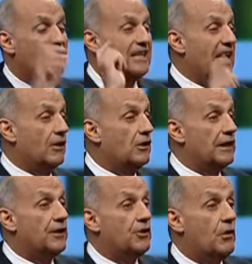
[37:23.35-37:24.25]
not
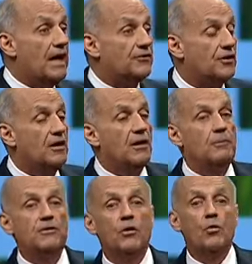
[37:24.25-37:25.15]
only in the US,
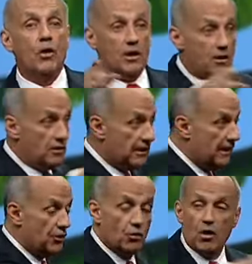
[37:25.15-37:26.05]
but the world
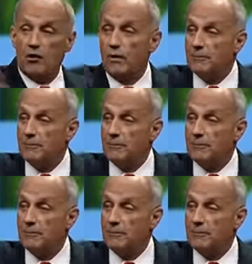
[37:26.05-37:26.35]
that you all